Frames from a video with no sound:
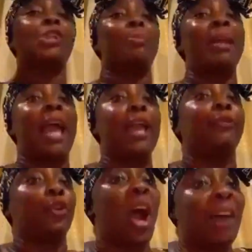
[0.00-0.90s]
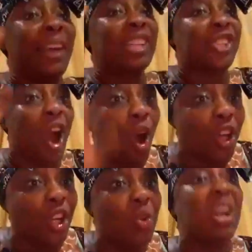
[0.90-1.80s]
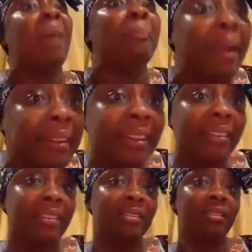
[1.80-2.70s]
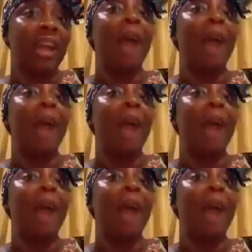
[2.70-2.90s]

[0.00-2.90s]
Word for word: If you don't have extra oil, you can't marry. I'm